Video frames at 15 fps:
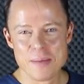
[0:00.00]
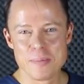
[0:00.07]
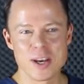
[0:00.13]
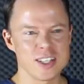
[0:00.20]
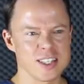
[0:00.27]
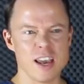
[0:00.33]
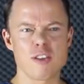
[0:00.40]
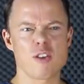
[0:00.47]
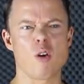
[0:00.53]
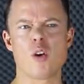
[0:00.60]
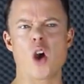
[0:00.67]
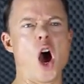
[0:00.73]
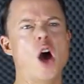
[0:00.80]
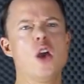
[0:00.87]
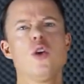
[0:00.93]
Because I
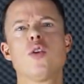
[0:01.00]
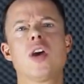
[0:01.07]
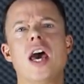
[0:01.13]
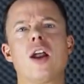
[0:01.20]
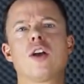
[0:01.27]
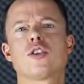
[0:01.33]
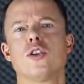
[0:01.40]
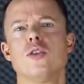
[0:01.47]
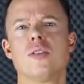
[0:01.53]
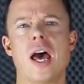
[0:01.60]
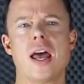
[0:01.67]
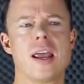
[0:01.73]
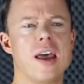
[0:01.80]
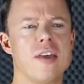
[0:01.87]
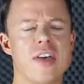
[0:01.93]
thought, oh, you cannot do that.